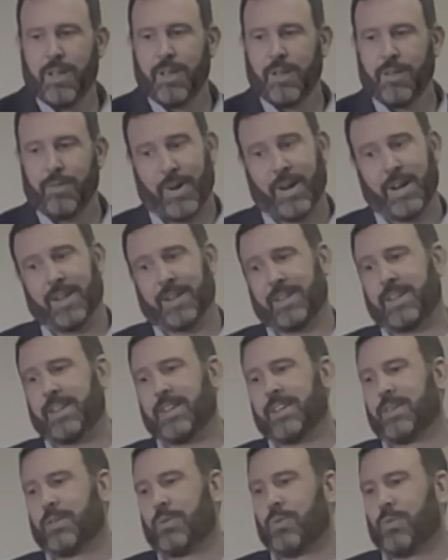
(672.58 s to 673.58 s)
Finally,
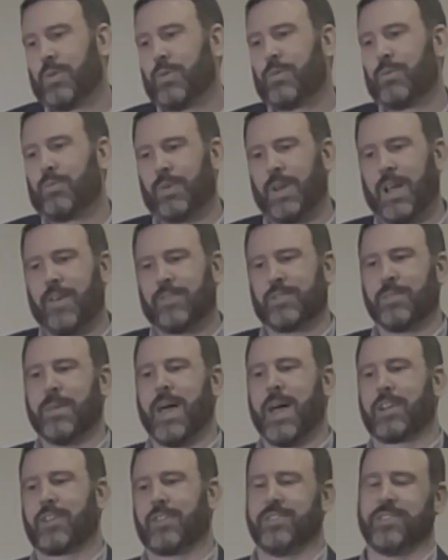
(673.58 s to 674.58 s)
we have some
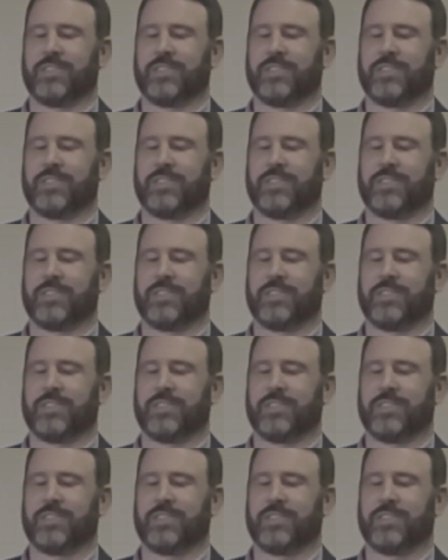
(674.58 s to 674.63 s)
action